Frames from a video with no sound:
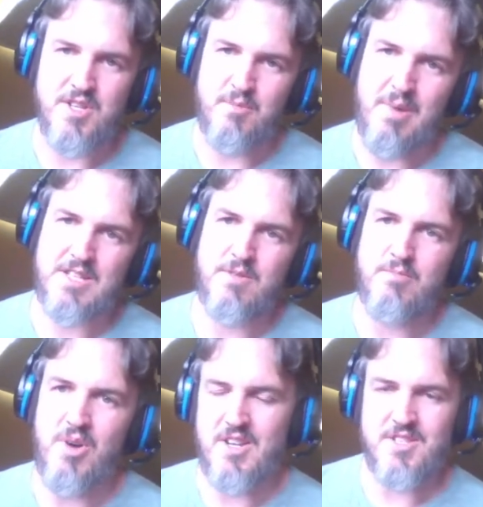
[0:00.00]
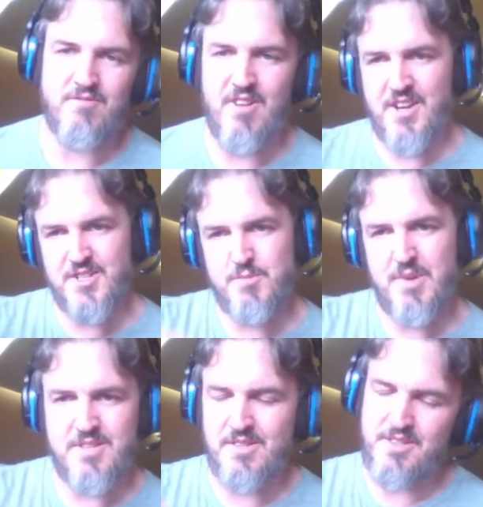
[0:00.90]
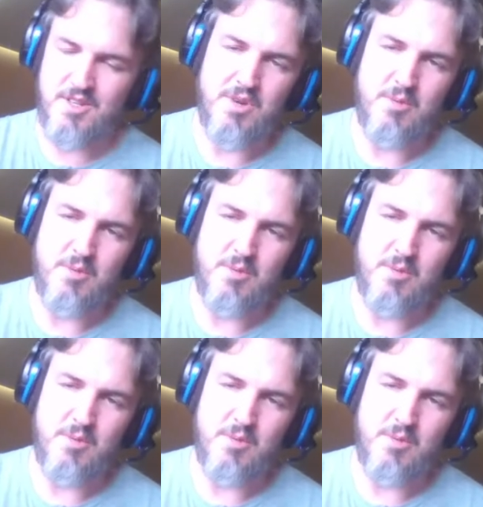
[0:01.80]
So the maximum minus the range is basically your